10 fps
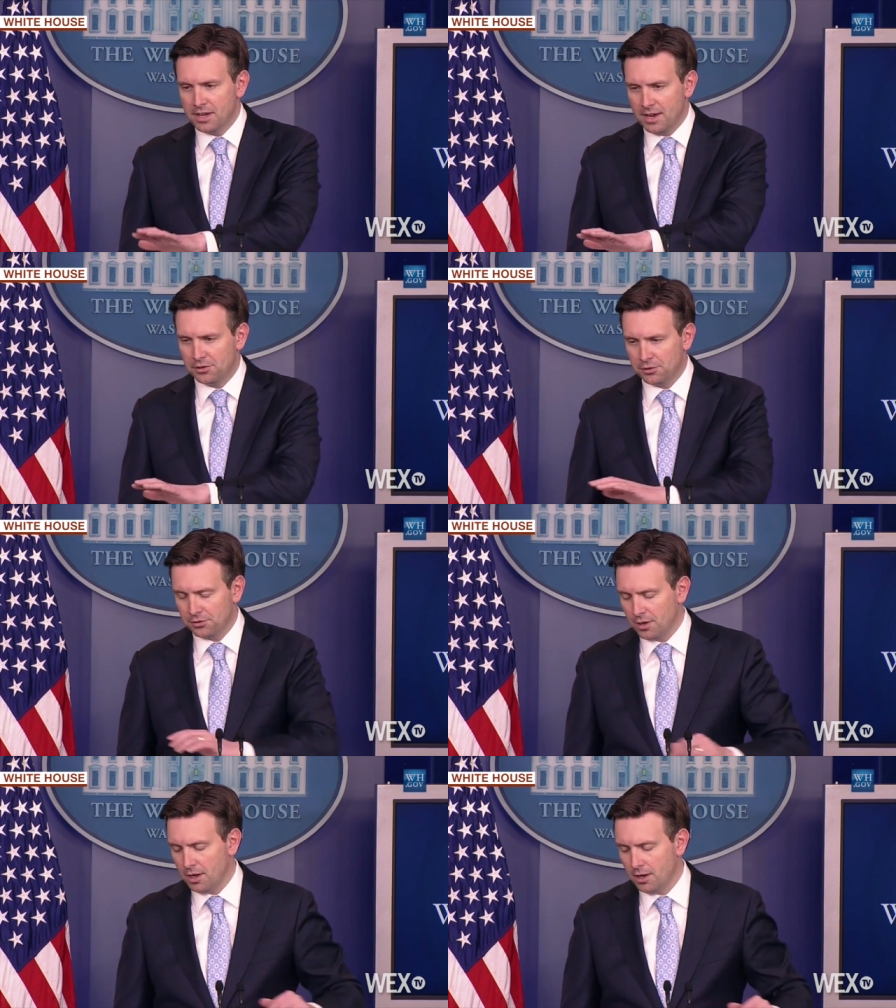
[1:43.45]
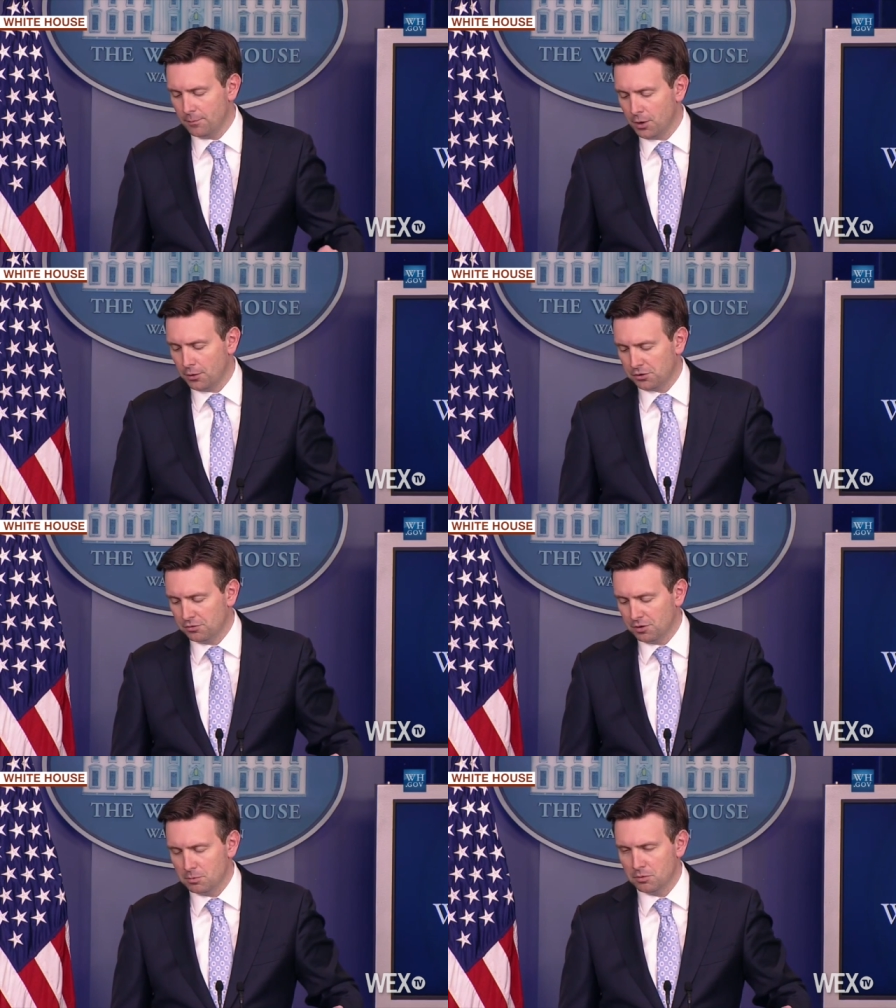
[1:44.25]
case uh,
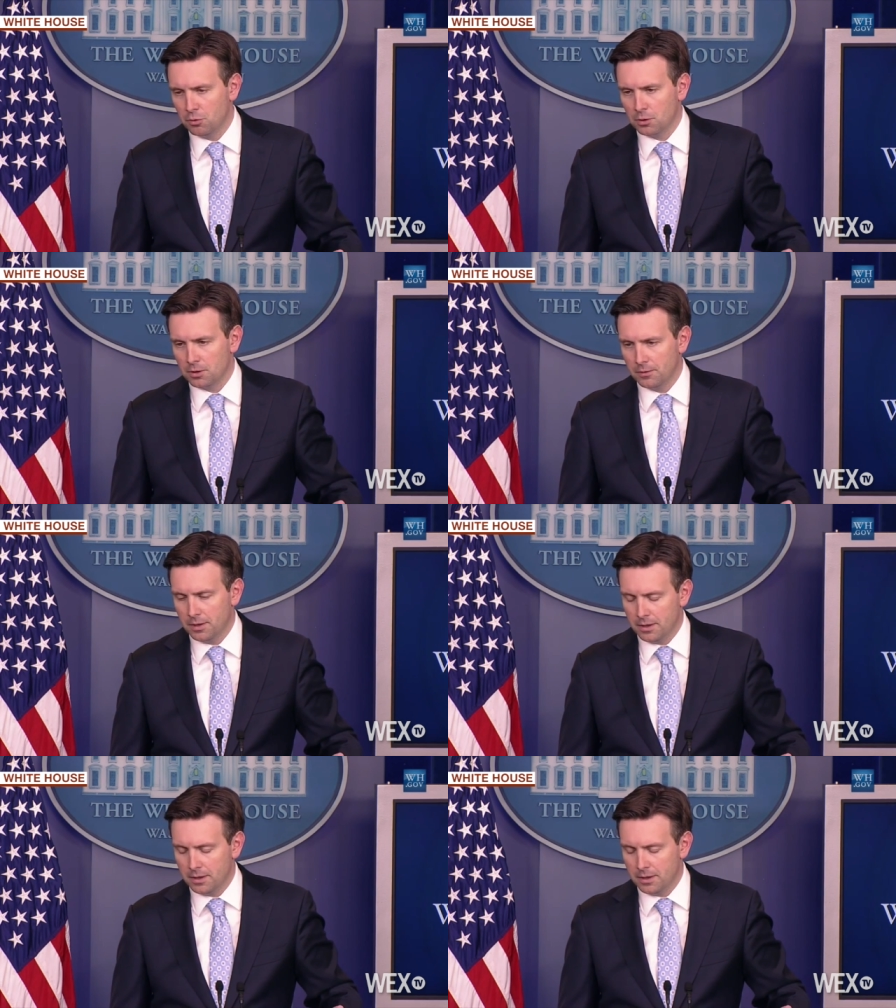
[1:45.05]
aggressively before,